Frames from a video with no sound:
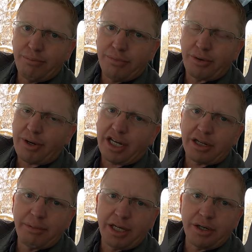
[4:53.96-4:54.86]
the
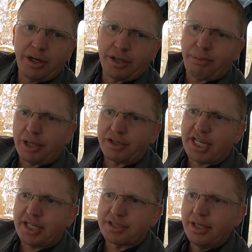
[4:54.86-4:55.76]
ride command on the
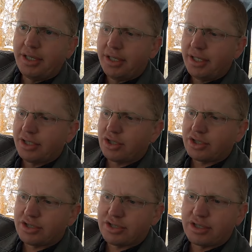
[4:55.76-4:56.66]
Polaris has. It's
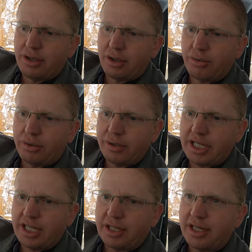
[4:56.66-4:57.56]
just so
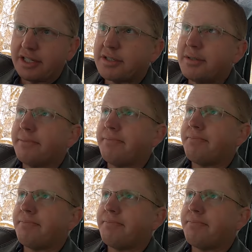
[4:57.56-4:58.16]
dang nice.